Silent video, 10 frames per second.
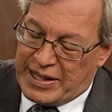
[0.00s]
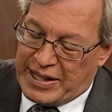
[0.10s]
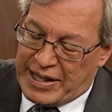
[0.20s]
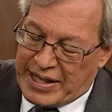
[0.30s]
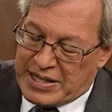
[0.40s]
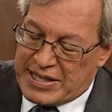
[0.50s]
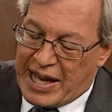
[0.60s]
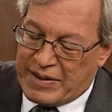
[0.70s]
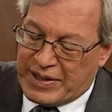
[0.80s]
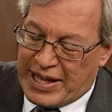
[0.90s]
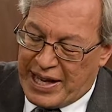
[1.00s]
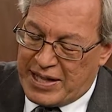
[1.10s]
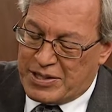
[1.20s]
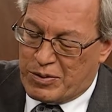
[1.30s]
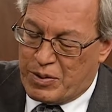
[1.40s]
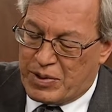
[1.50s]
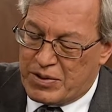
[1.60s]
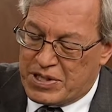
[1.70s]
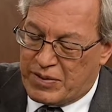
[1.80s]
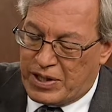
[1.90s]
each side of a case, criminal or
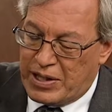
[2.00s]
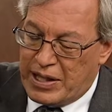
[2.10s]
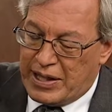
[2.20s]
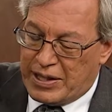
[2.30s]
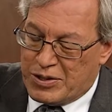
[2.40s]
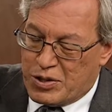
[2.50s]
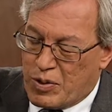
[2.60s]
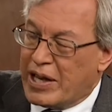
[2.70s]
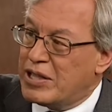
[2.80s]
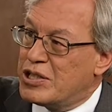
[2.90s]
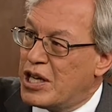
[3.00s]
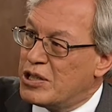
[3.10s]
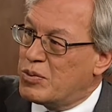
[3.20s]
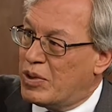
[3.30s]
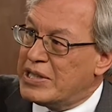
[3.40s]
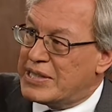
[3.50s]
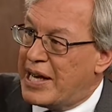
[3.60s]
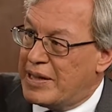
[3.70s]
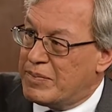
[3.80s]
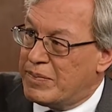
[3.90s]
civil, can strike a judge one time.